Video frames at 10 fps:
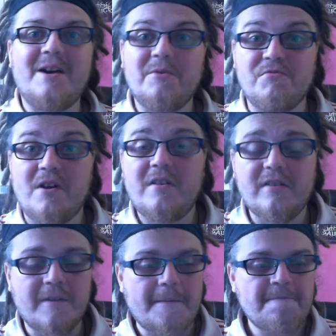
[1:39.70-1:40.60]
I was
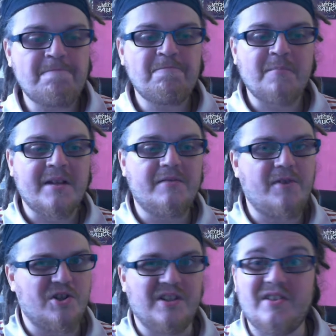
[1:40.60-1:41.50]
wrong.
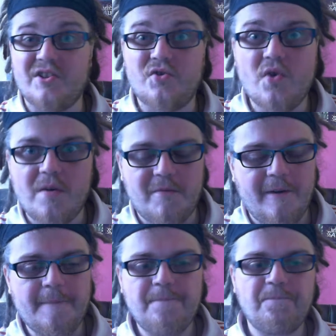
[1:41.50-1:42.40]
Unfortunately, it's not
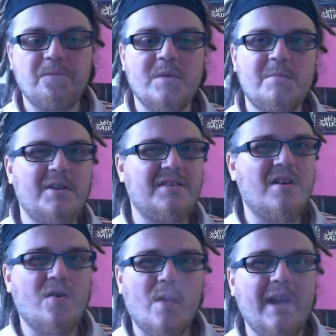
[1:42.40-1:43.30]
strawberry, but it's
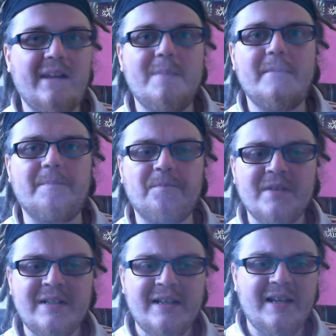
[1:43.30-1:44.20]
not quite lemon.
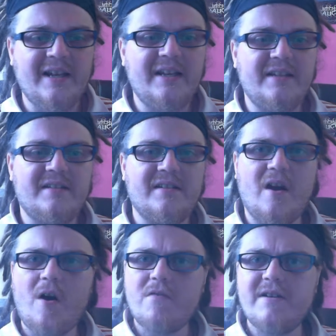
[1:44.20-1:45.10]
It's
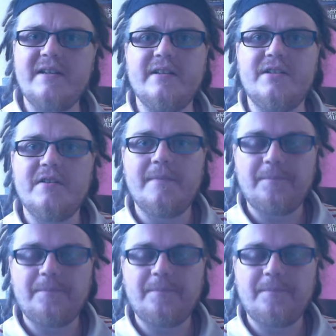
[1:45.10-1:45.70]
orange.